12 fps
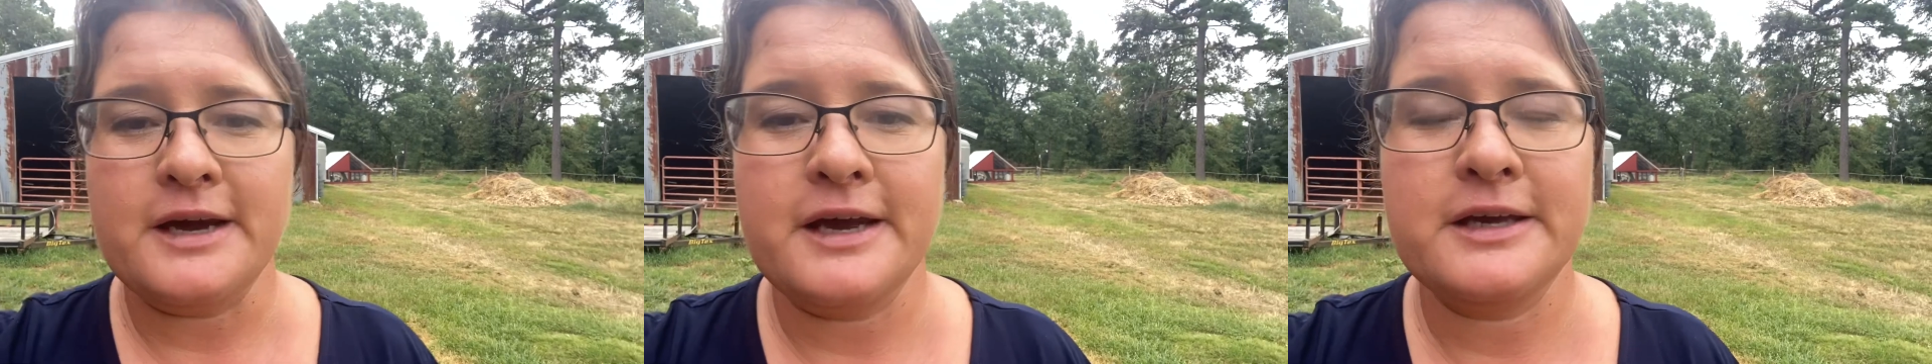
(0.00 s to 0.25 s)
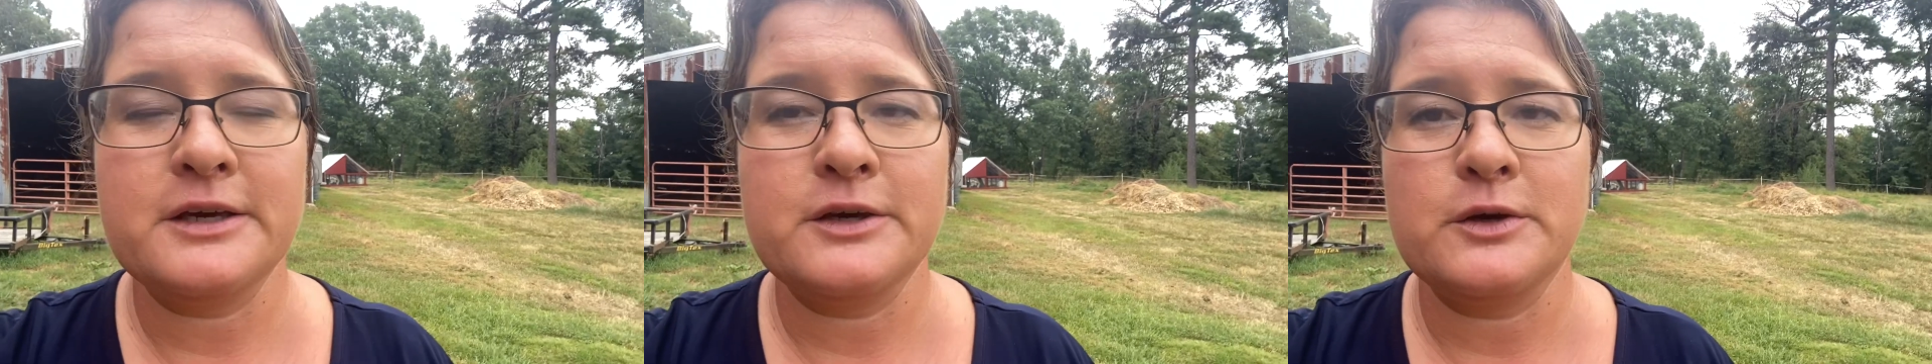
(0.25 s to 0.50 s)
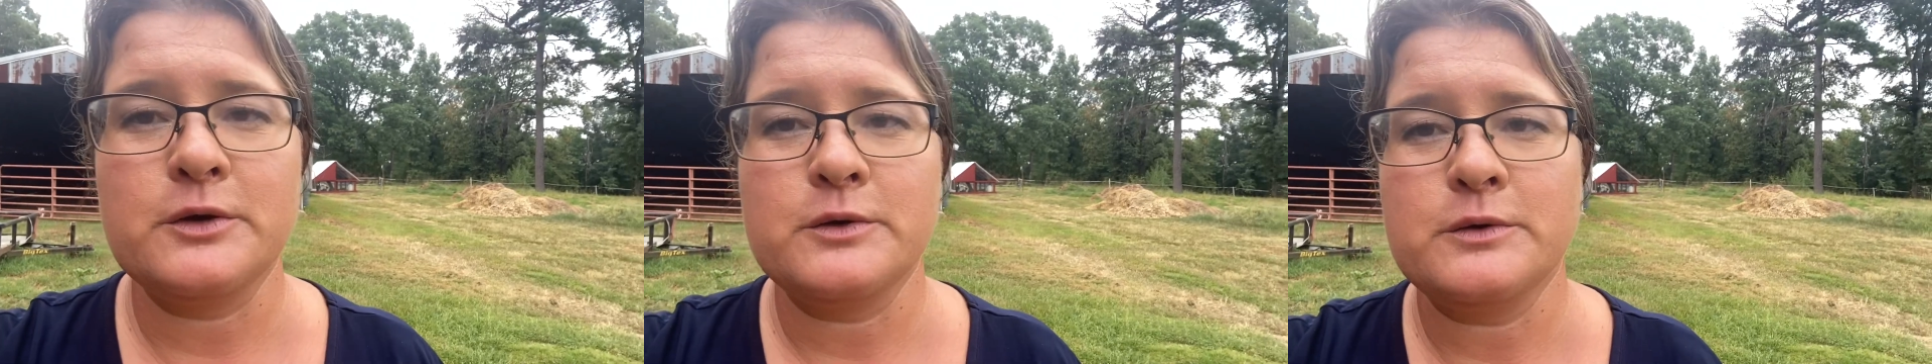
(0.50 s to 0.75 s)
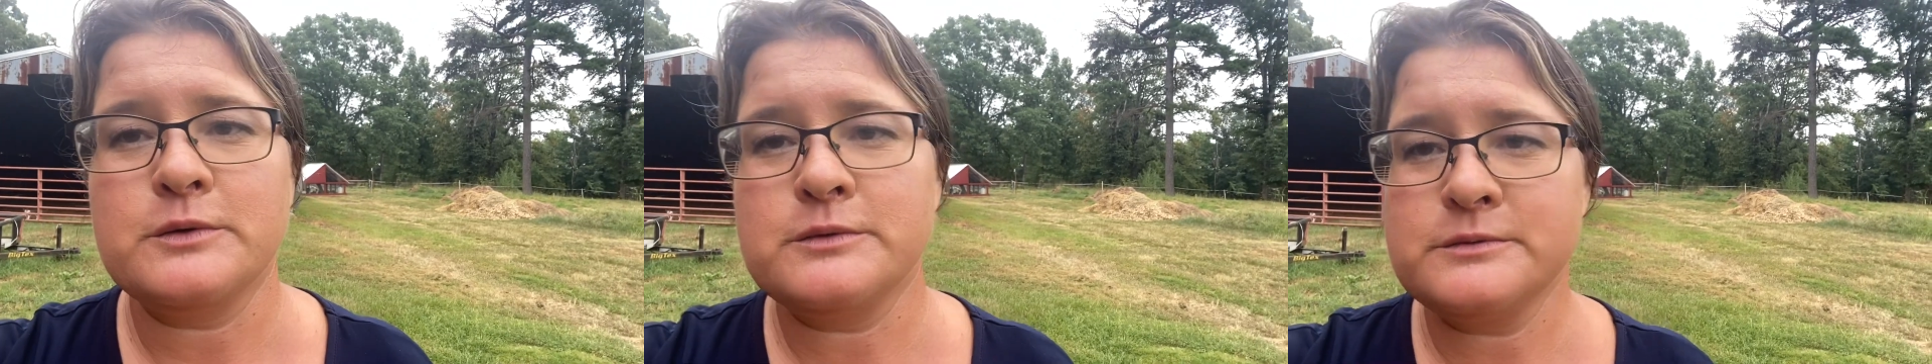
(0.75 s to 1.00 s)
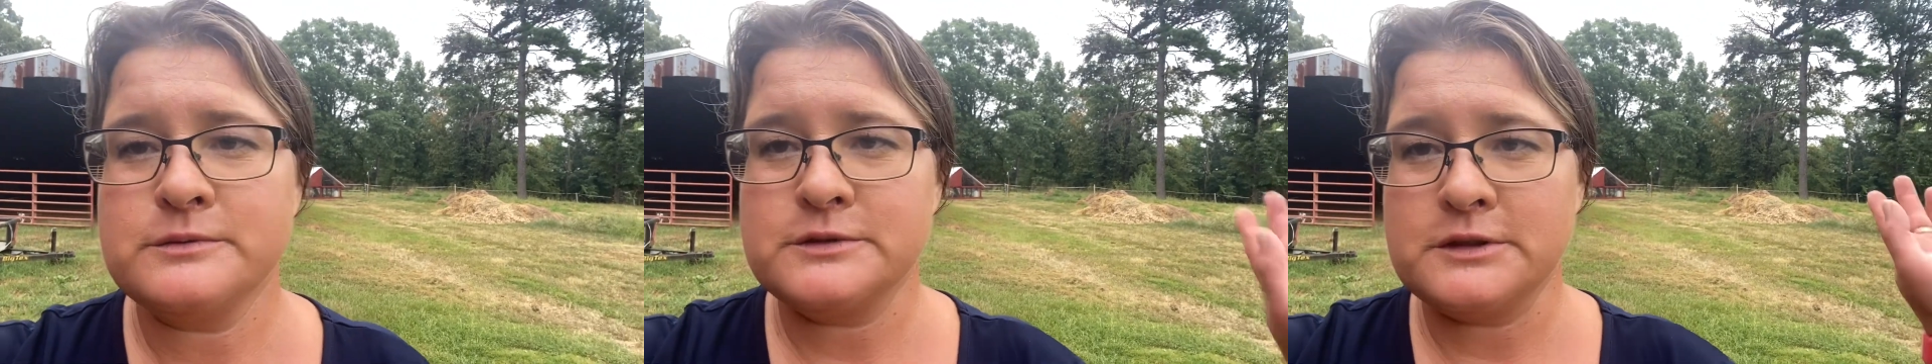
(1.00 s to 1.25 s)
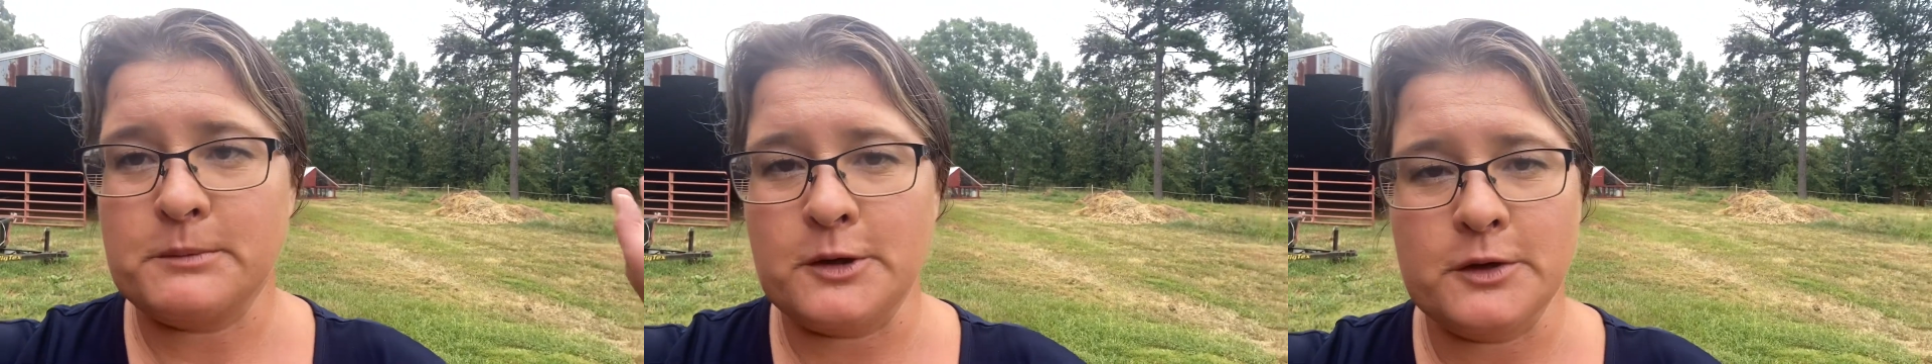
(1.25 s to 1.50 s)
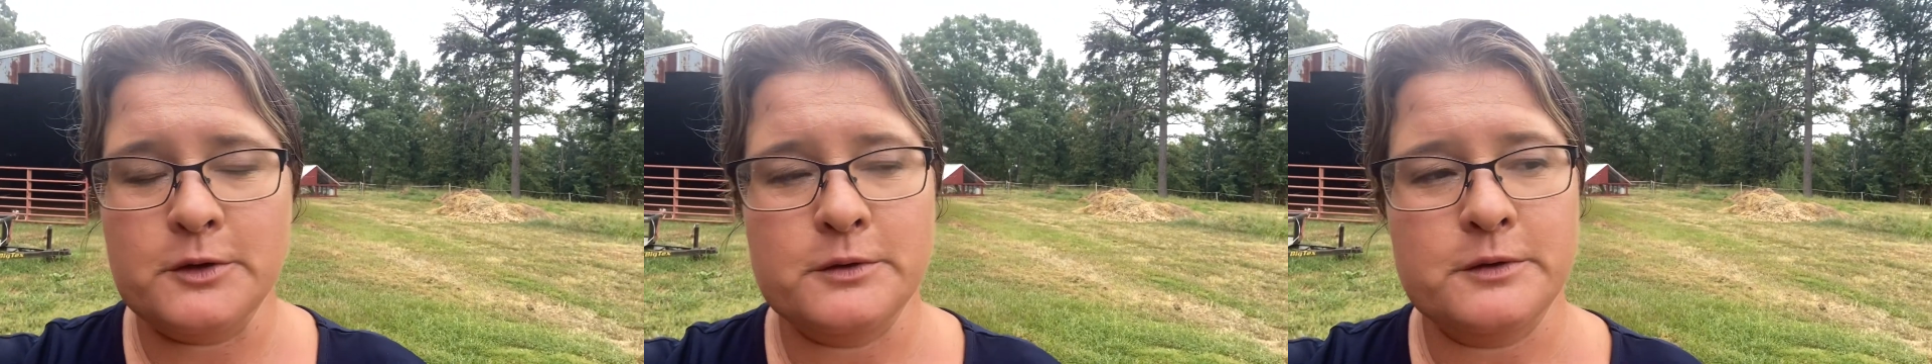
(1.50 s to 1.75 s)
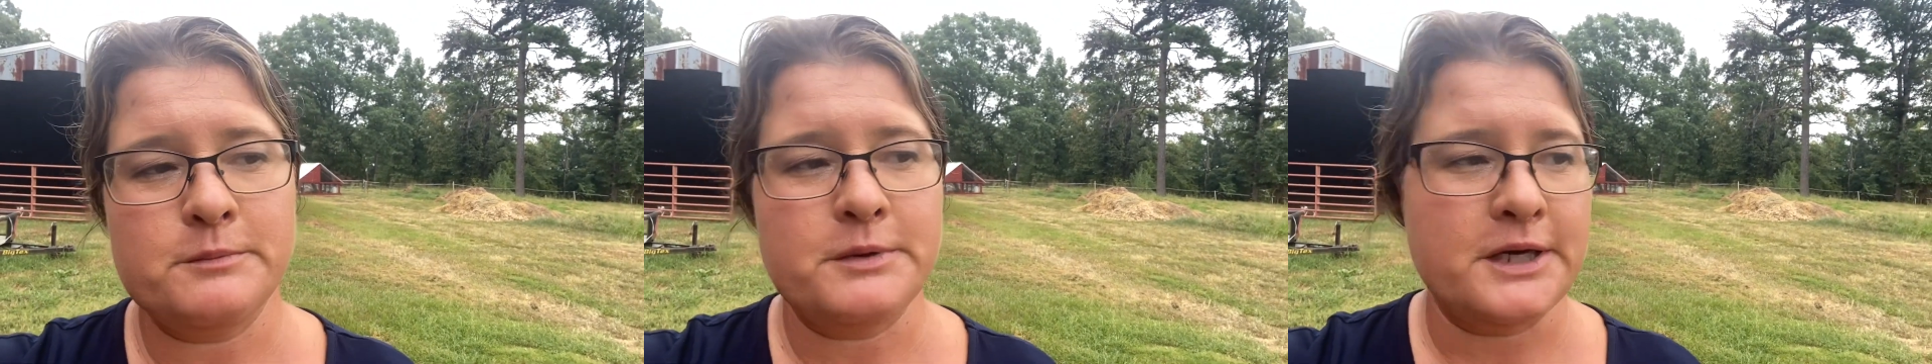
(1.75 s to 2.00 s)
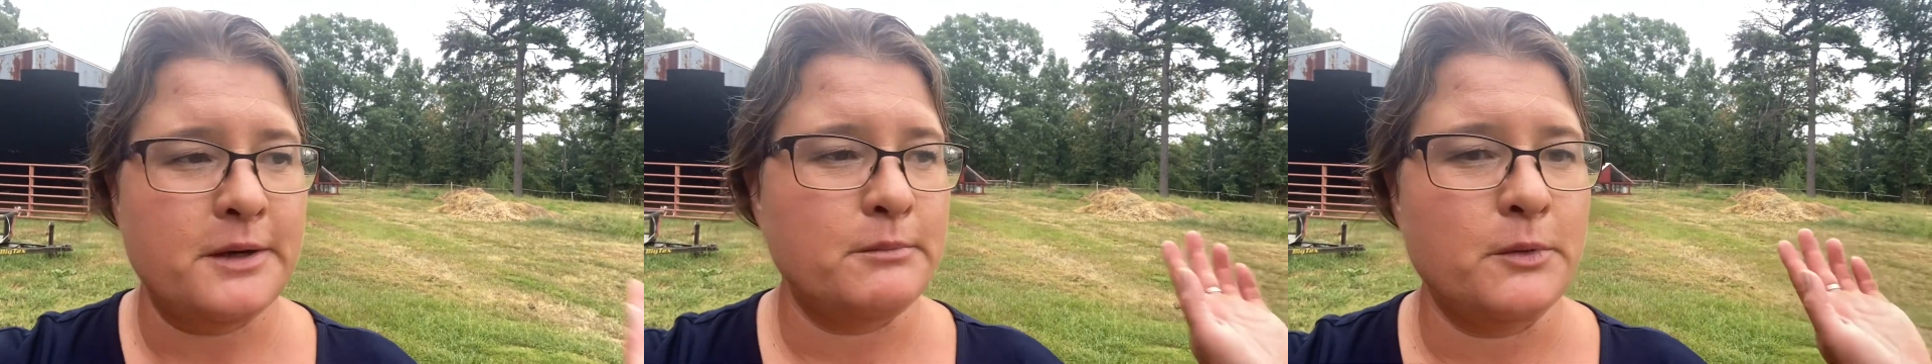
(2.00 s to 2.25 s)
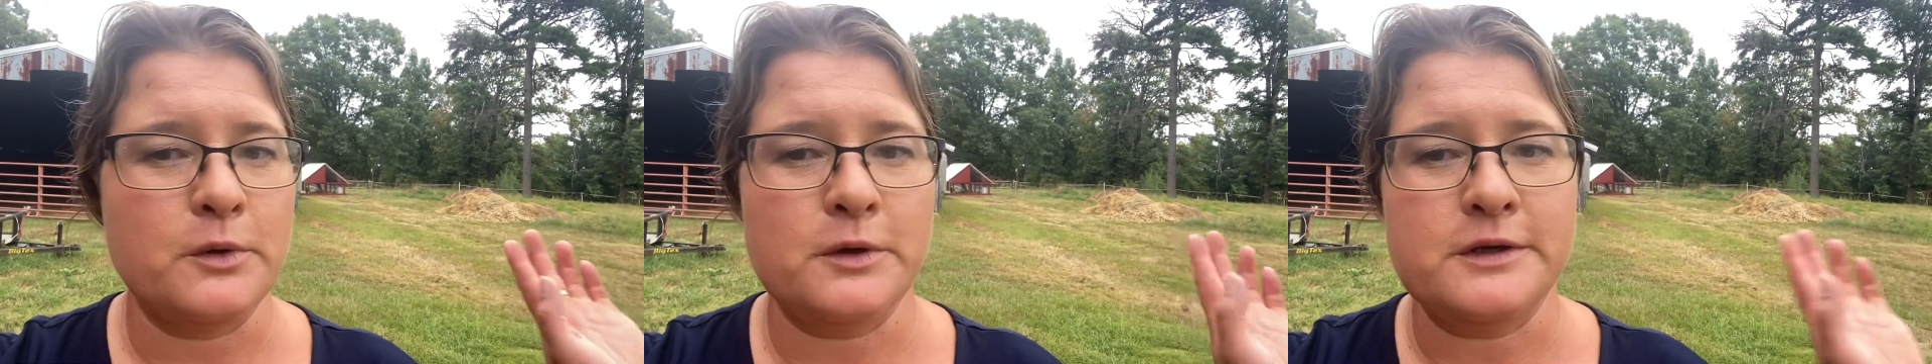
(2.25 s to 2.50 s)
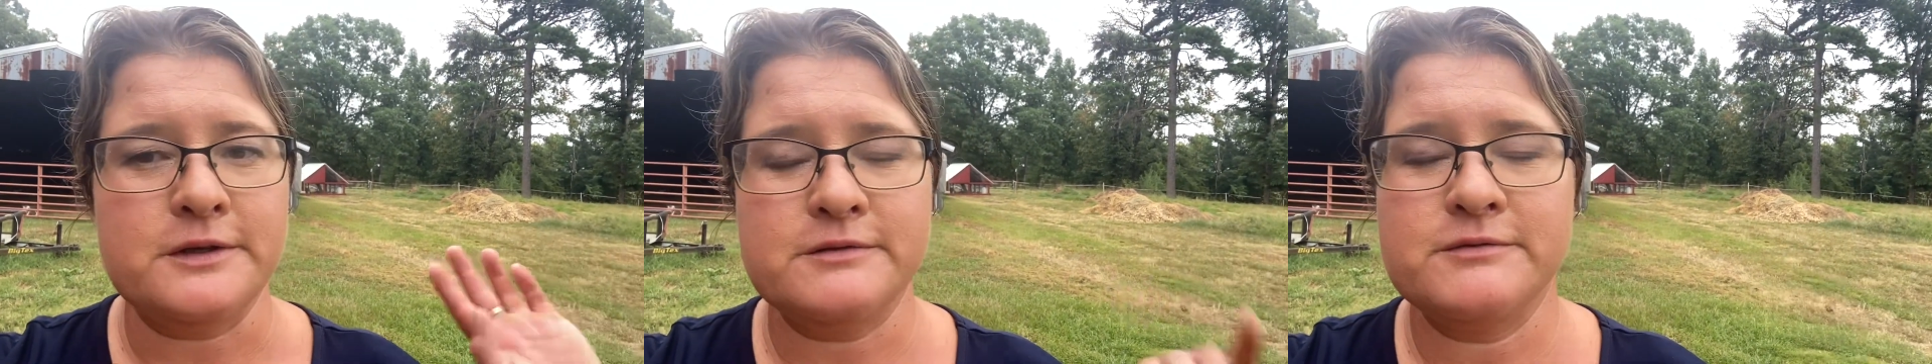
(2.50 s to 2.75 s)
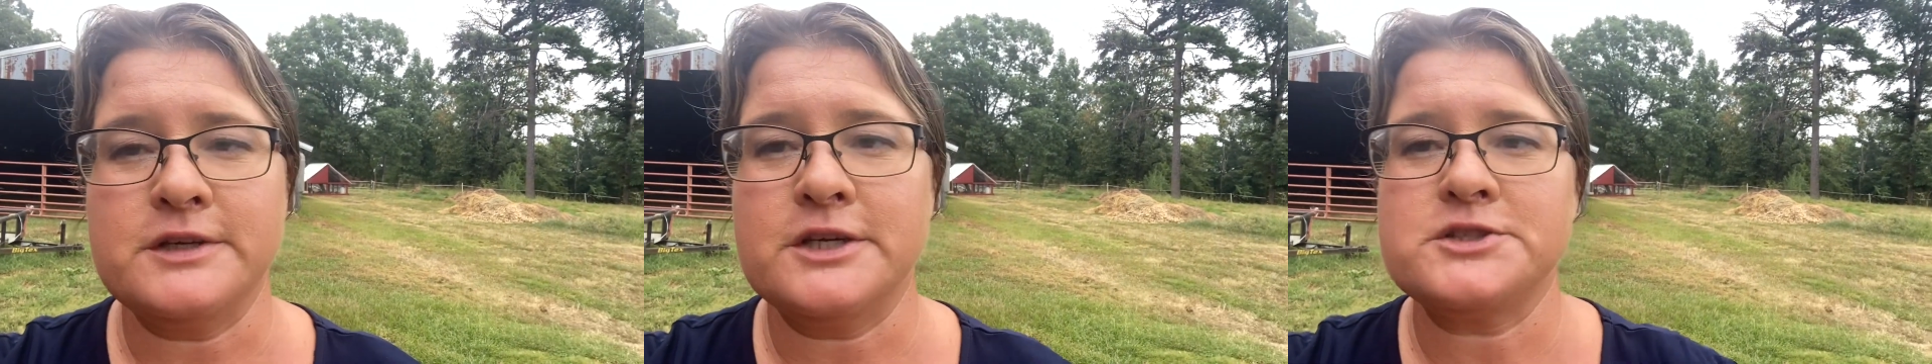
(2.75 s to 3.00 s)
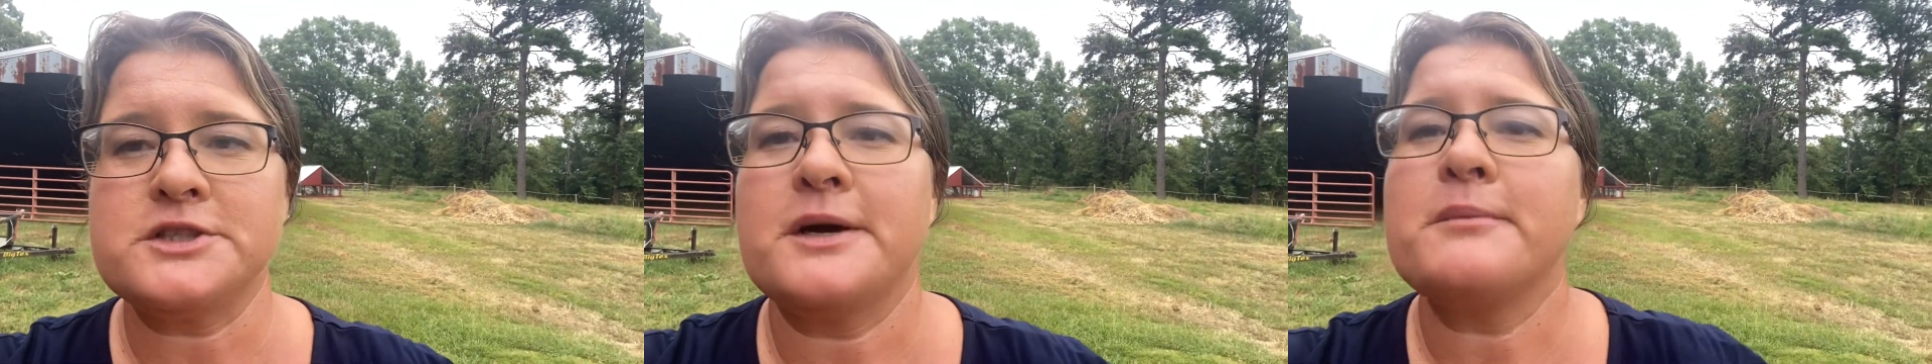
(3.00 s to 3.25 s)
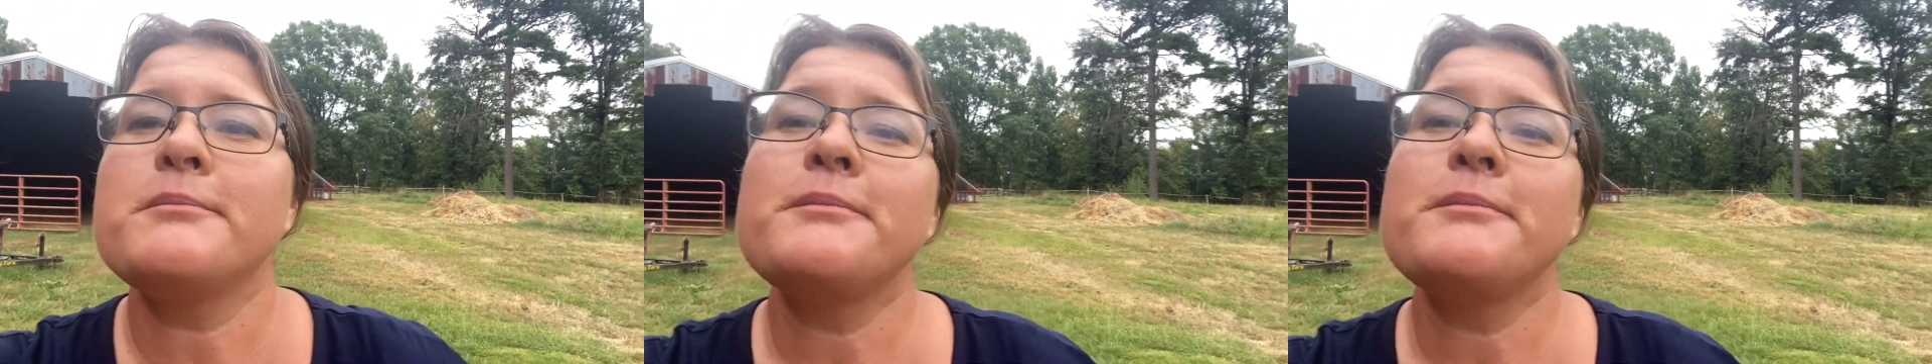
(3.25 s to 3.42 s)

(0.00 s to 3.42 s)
I can go tomorrow and pick up more and finish it up.